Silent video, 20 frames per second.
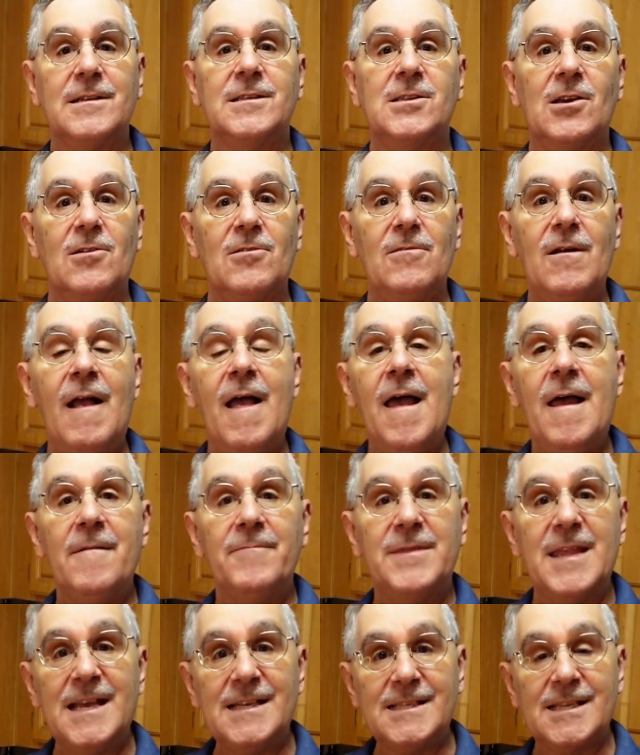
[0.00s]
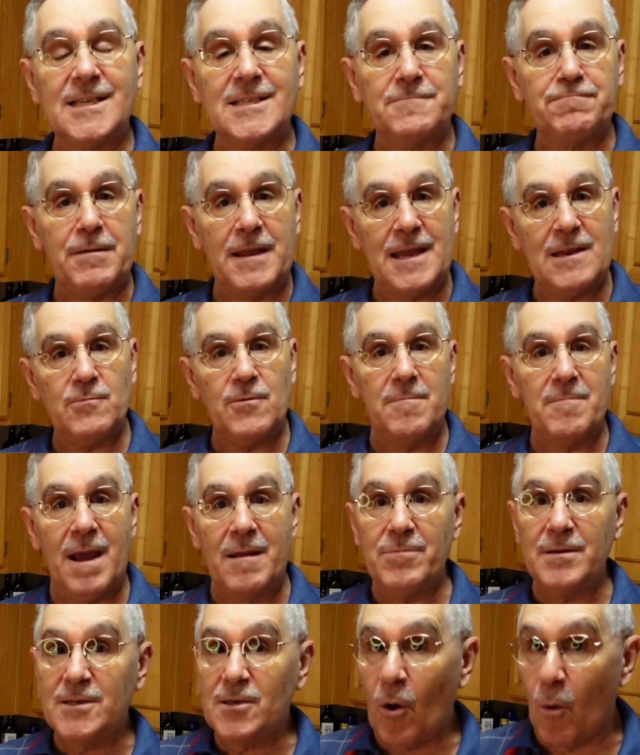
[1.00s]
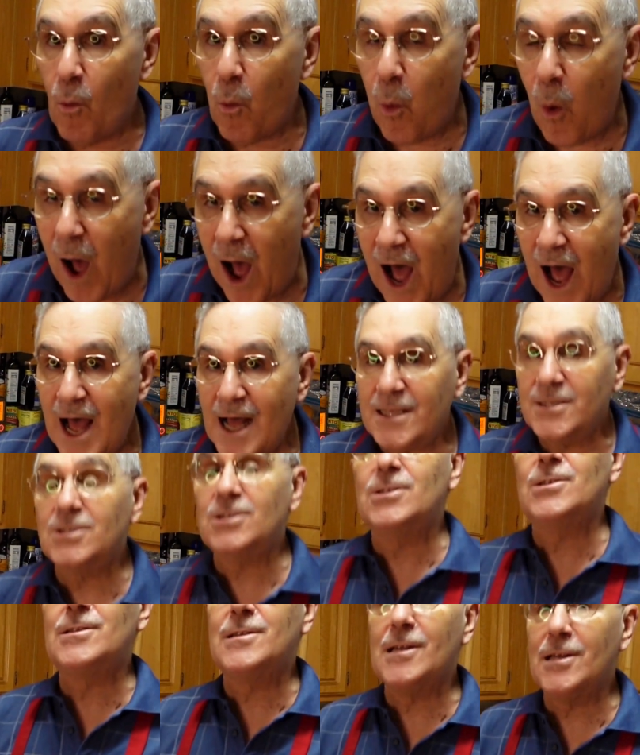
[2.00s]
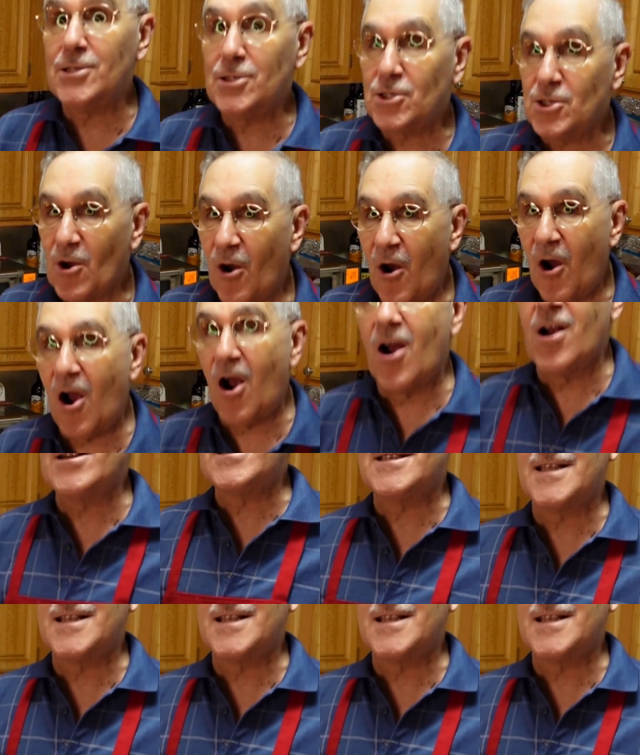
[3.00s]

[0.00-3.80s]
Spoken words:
So this is Pete. Remember to watch the shorts.